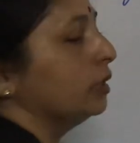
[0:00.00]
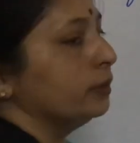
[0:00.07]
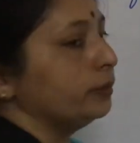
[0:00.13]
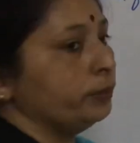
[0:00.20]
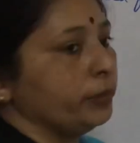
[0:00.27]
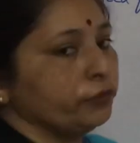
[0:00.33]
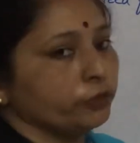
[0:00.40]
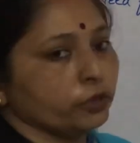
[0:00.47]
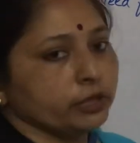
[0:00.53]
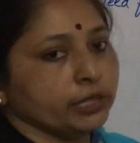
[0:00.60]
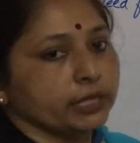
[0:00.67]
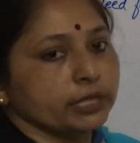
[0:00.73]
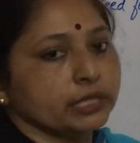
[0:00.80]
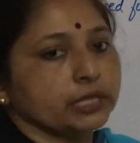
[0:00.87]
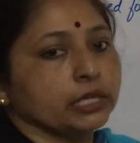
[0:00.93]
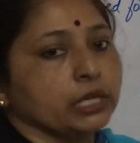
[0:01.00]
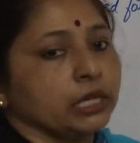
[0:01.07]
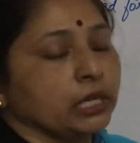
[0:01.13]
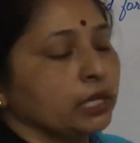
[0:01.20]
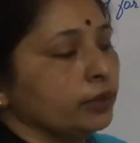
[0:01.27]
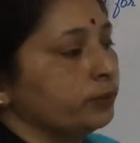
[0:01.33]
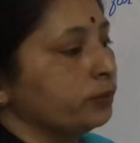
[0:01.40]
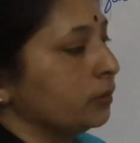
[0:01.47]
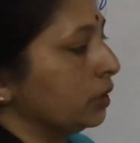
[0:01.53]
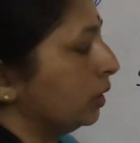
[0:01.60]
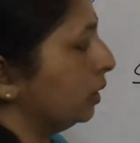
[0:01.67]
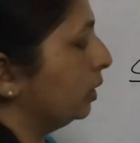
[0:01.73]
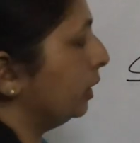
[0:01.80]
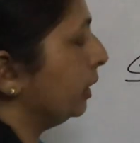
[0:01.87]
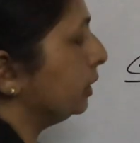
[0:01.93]
Before this,
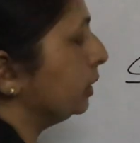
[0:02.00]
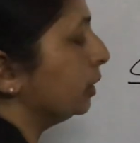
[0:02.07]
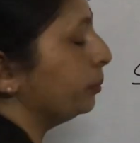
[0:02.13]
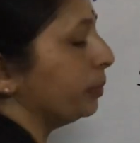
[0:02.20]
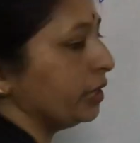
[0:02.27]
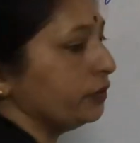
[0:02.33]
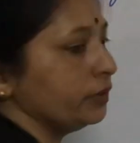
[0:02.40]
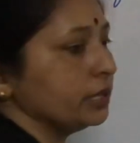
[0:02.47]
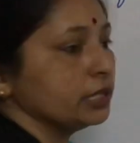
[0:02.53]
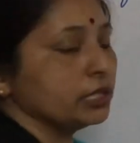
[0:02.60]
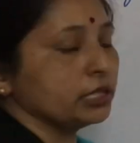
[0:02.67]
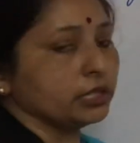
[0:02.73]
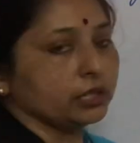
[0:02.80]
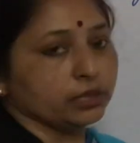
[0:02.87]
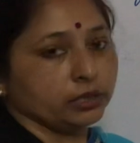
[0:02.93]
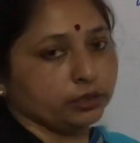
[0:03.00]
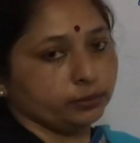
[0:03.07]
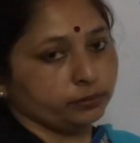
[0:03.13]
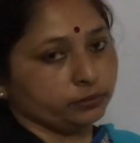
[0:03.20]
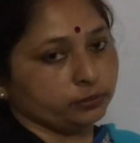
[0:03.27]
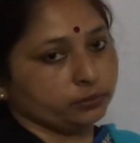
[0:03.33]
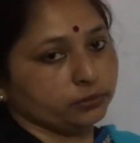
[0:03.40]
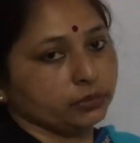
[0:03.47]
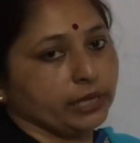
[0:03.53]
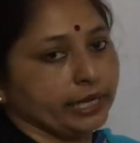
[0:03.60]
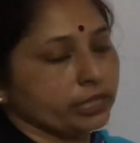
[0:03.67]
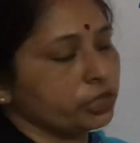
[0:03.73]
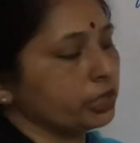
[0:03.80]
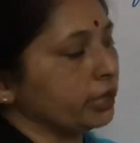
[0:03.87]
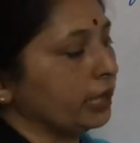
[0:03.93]
in the previous
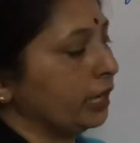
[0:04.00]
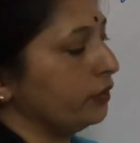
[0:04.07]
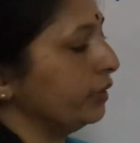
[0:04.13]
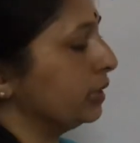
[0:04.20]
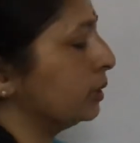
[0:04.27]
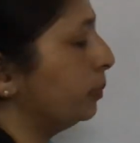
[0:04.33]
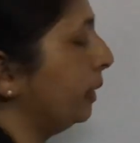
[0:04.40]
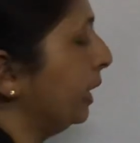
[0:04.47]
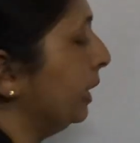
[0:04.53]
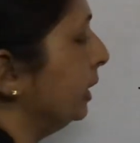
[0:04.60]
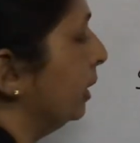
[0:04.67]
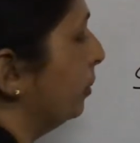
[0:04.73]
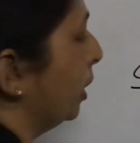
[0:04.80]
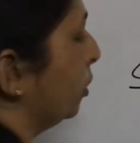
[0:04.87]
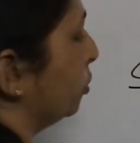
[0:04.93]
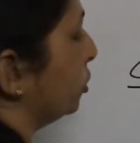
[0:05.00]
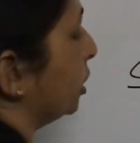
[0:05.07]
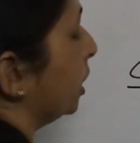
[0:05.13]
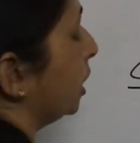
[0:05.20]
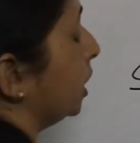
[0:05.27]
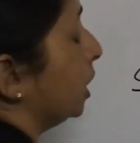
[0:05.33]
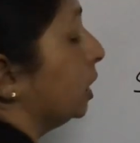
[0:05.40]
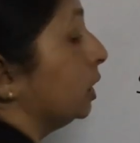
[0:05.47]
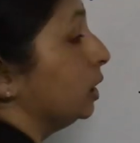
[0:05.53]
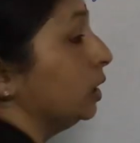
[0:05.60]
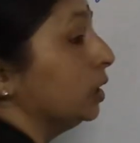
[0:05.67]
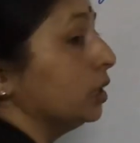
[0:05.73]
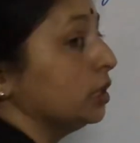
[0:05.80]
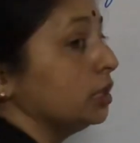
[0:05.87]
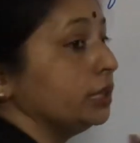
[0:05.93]
lecture, I have explained about
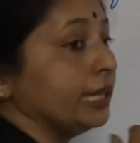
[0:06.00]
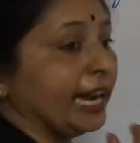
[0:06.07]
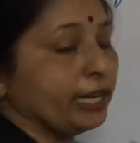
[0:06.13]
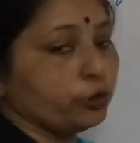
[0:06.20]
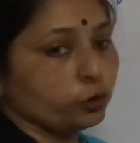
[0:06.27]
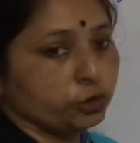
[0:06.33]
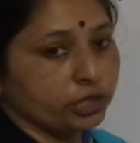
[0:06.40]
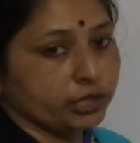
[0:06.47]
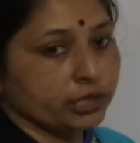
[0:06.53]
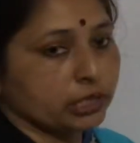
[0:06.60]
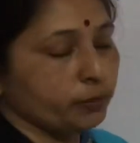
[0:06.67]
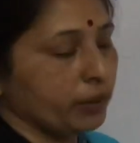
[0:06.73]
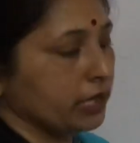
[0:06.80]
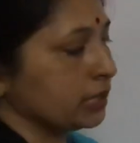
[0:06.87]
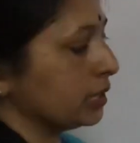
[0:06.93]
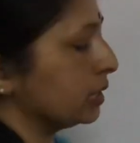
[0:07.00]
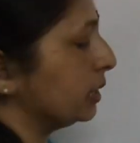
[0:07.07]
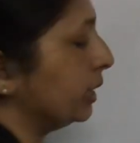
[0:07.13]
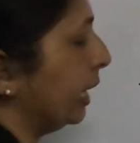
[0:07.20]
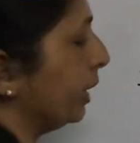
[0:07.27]
the nitrogenous bases.